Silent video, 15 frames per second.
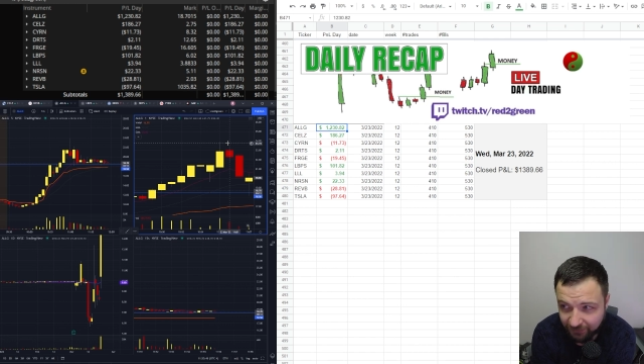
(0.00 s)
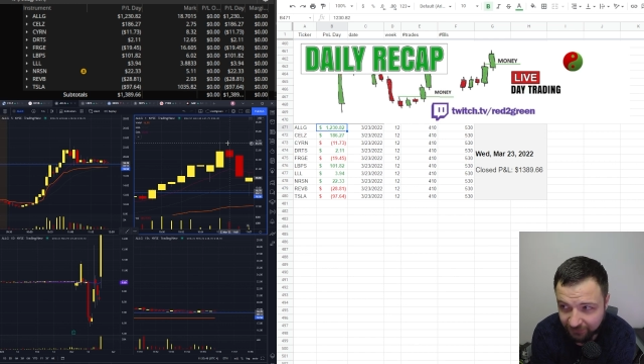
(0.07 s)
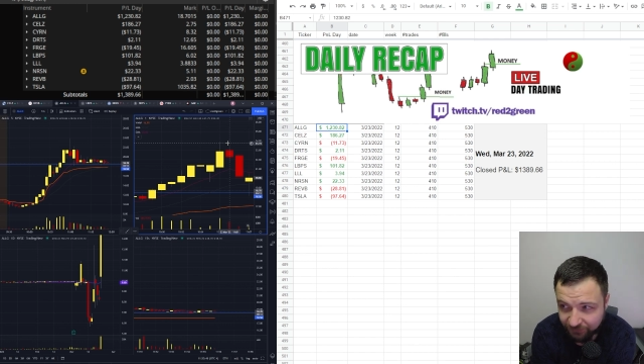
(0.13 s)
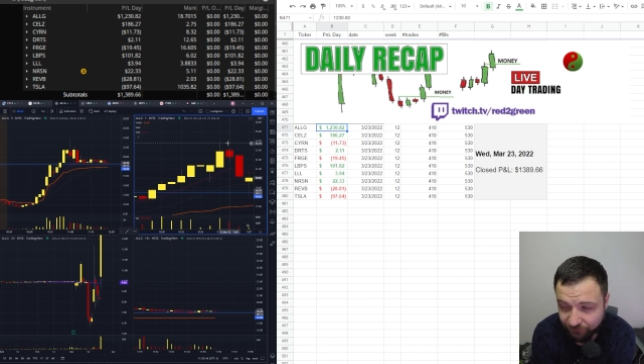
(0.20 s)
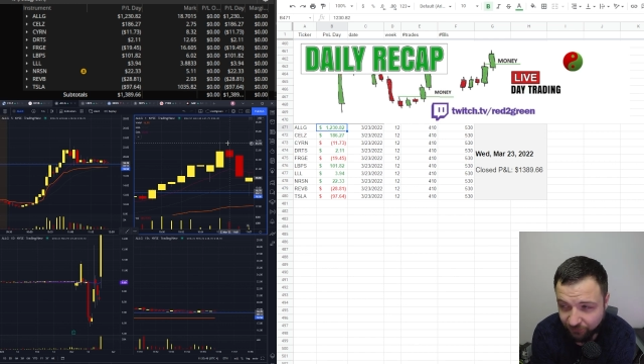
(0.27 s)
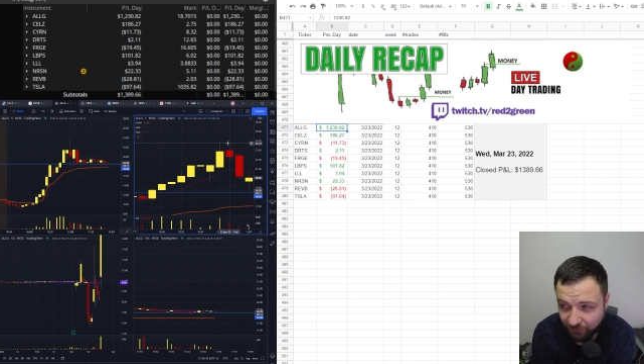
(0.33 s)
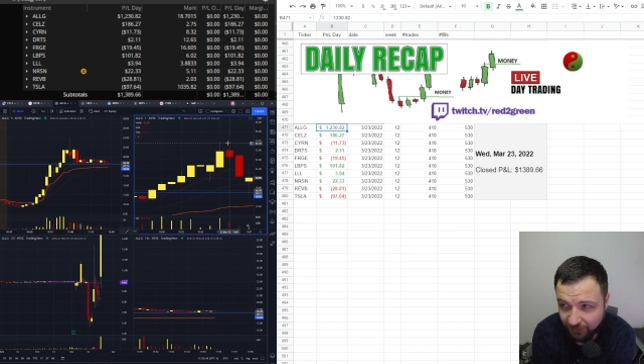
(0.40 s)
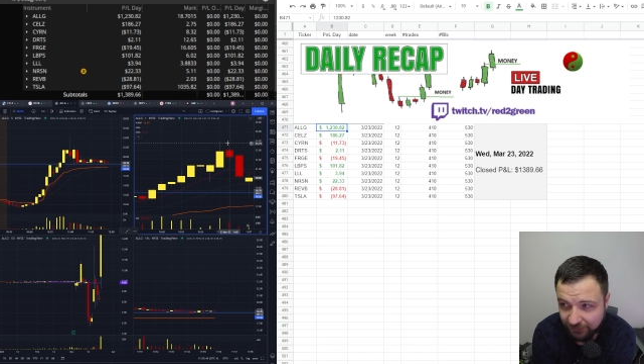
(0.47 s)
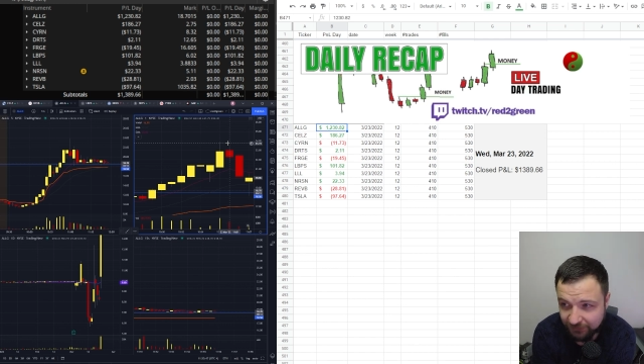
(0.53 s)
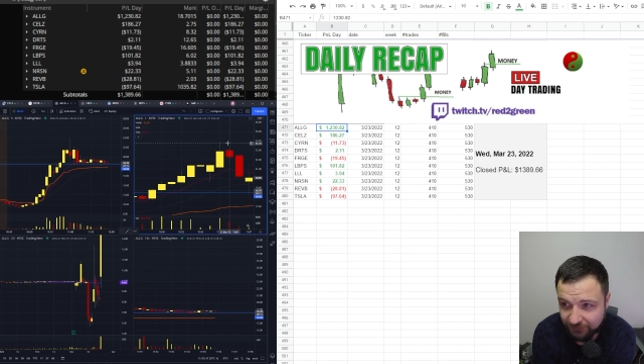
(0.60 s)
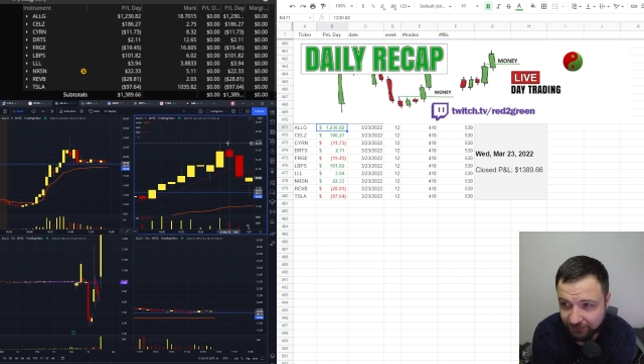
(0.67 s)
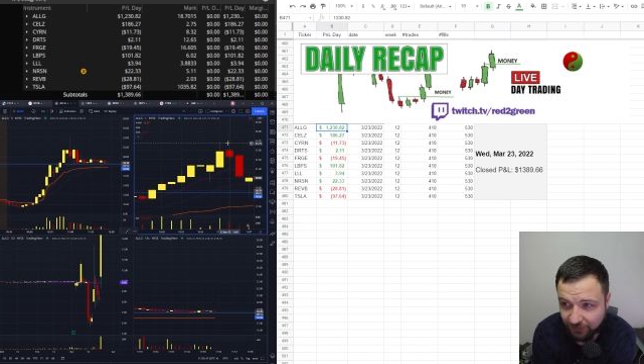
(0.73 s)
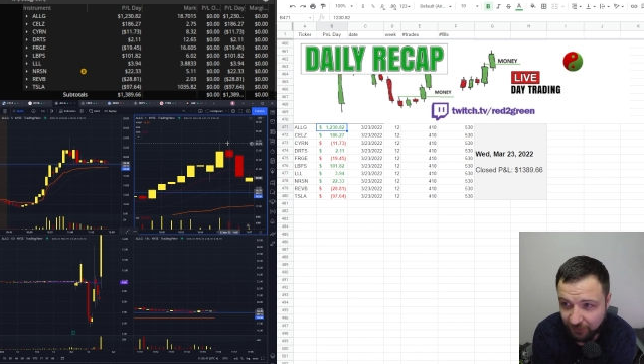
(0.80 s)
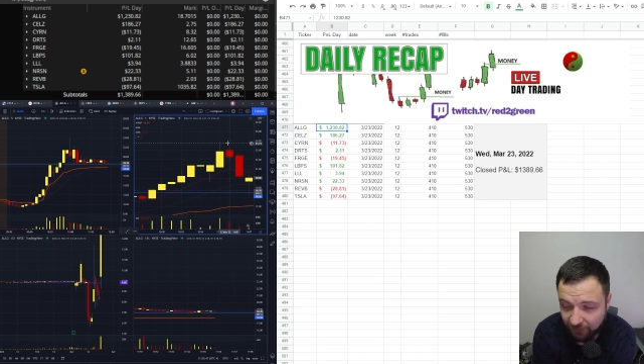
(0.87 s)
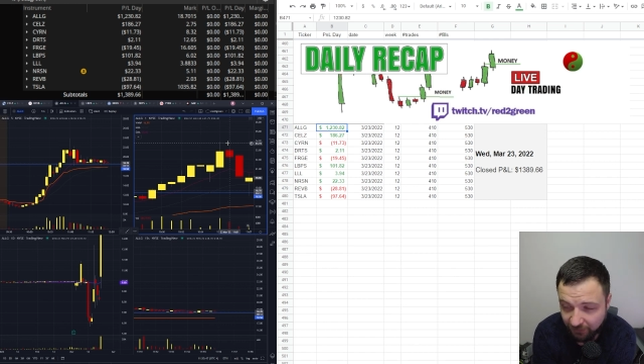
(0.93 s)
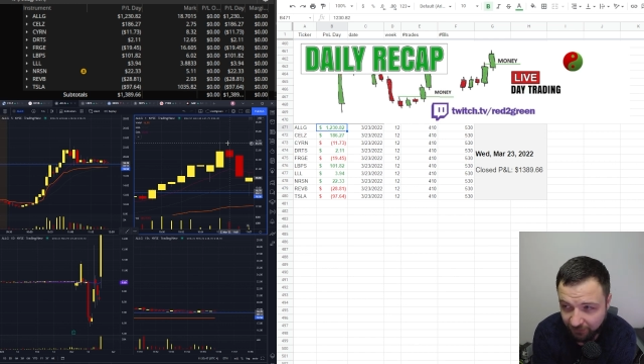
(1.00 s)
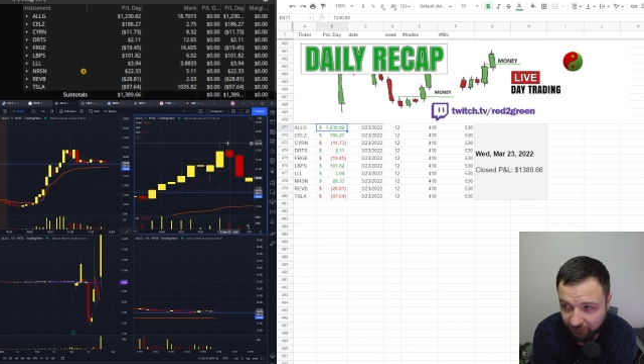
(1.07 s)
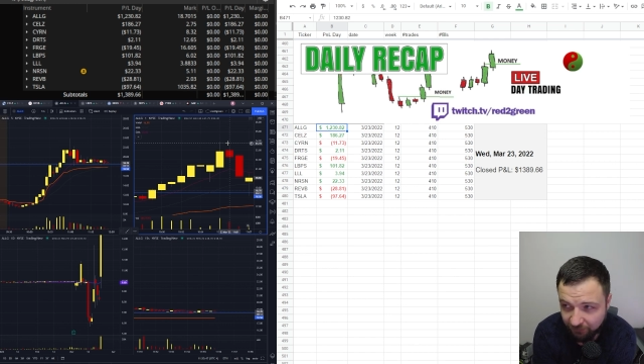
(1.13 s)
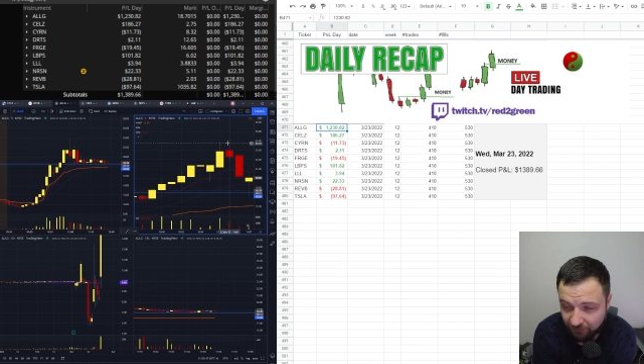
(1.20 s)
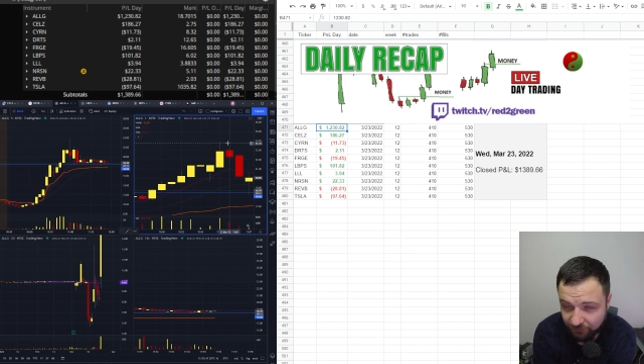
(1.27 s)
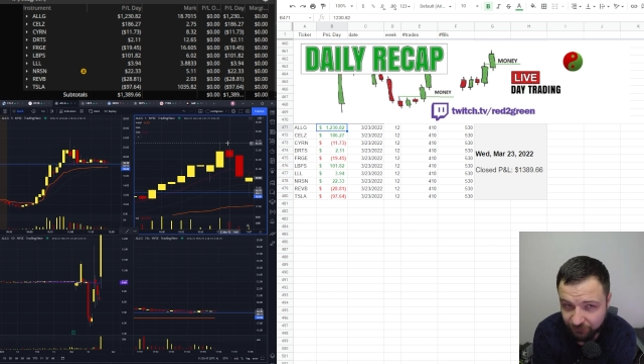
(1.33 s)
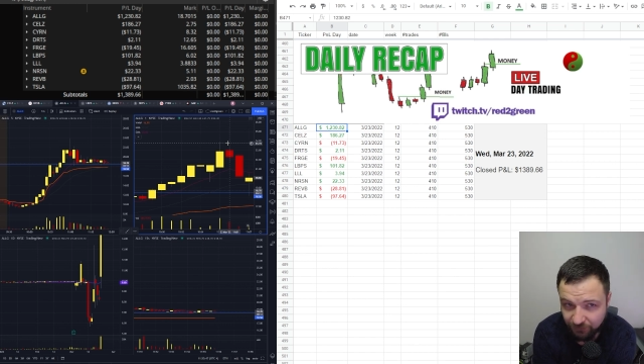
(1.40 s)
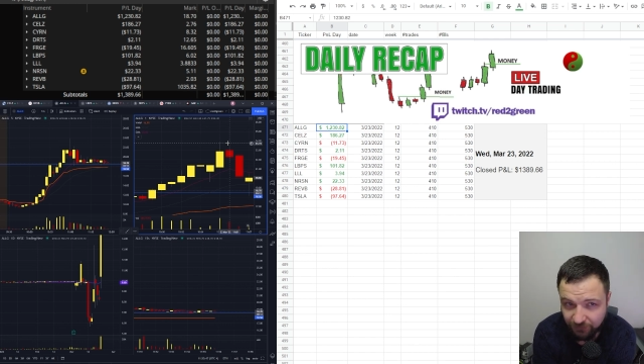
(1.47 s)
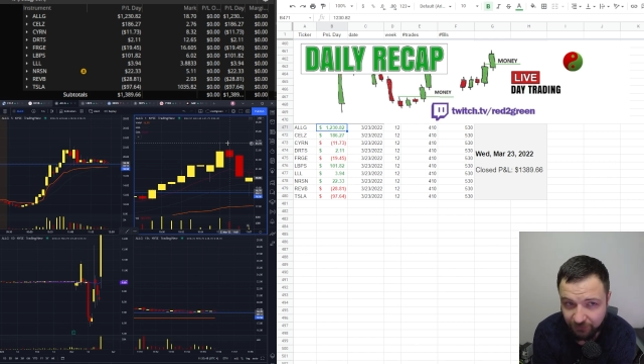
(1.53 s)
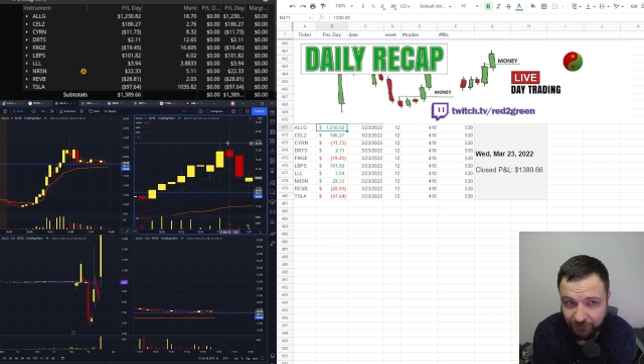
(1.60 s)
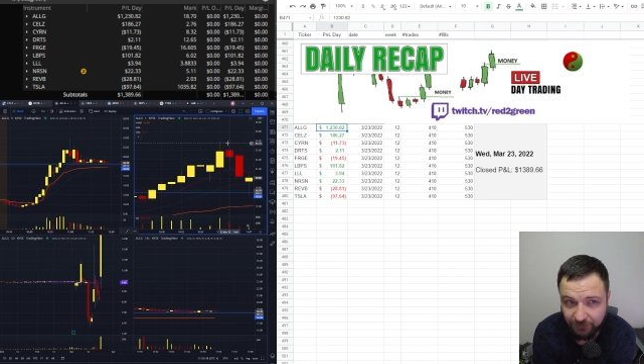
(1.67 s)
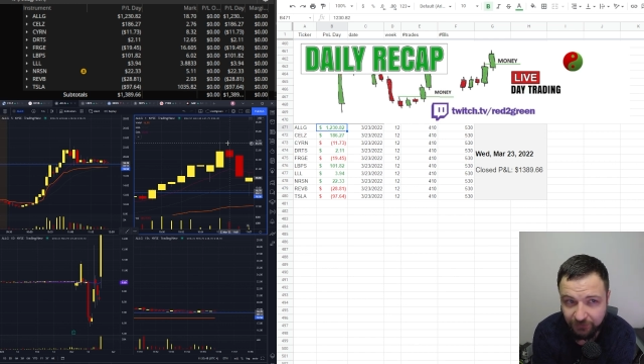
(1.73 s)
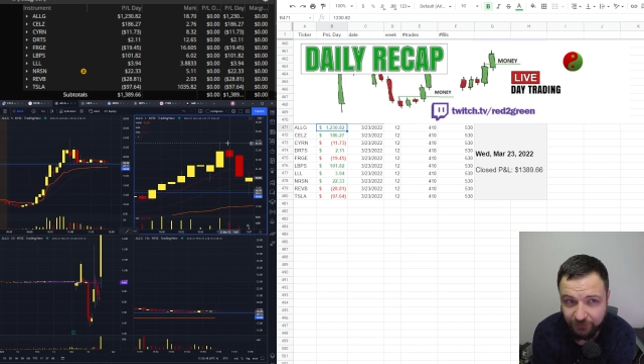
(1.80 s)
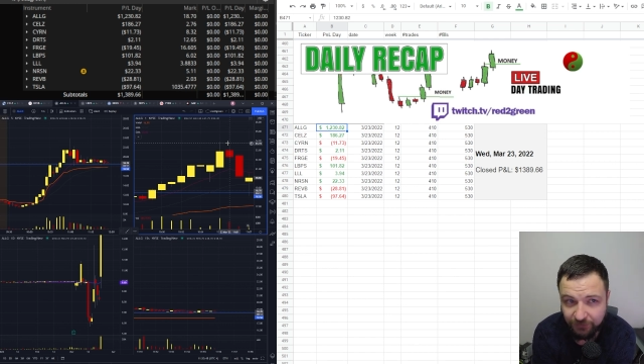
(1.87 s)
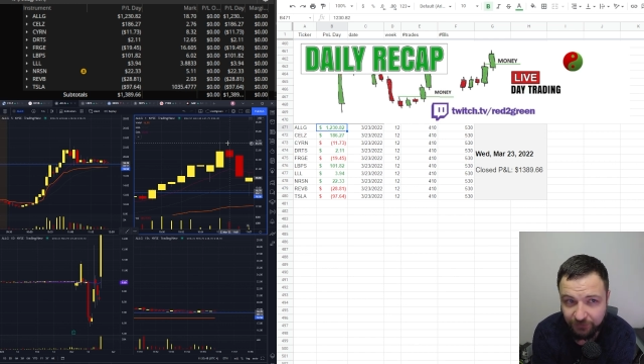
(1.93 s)
as far as halt levels on
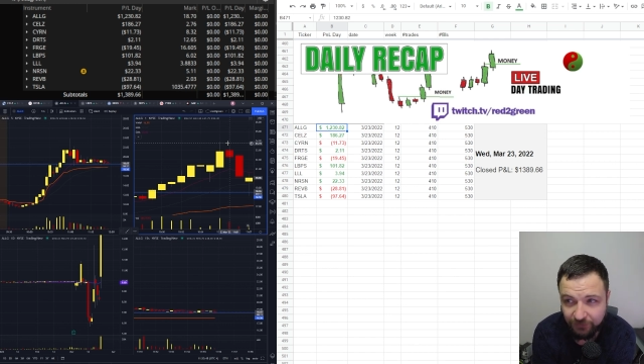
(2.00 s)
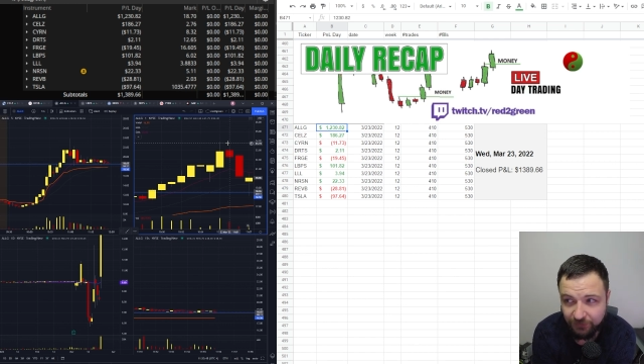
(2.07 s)
it.